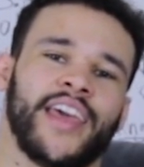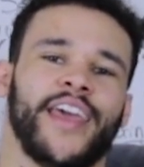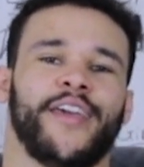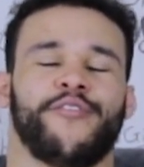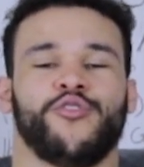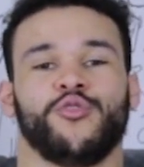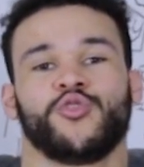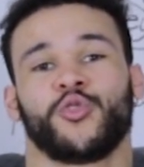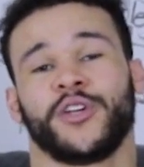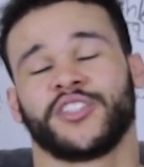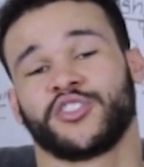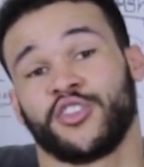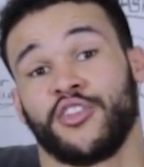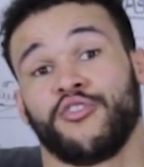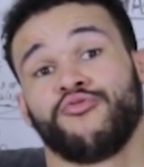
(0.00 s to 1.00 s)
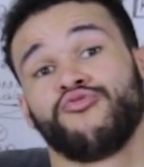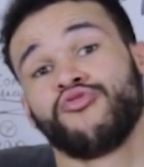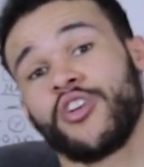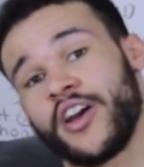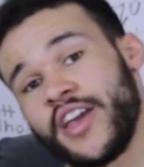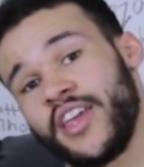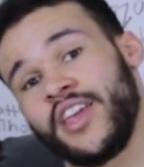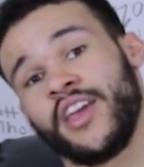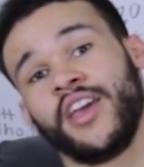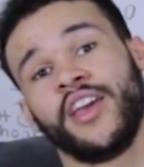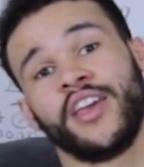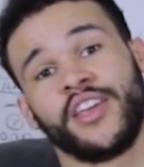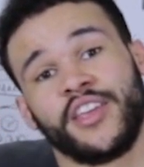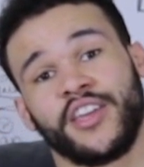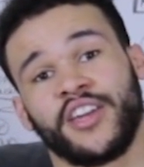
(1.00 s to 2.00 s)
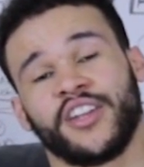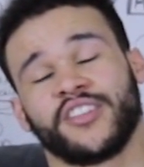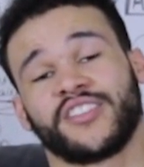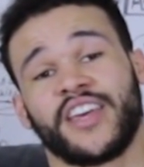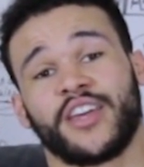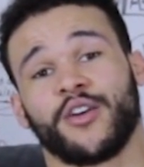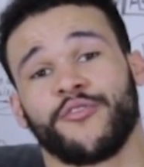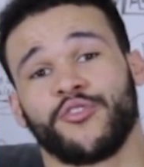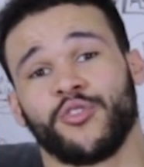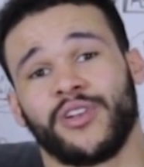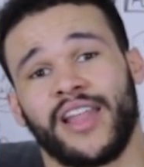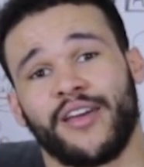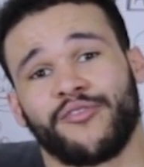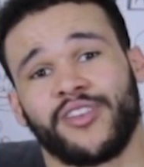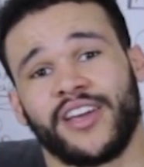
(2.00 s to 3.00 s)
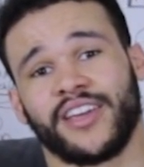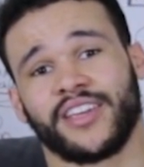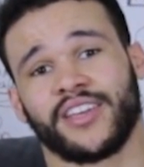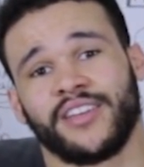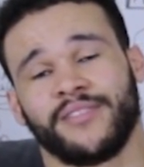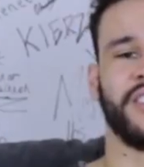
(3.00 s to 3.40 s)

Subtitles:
If you twist to the right, you're going to take off your left leg.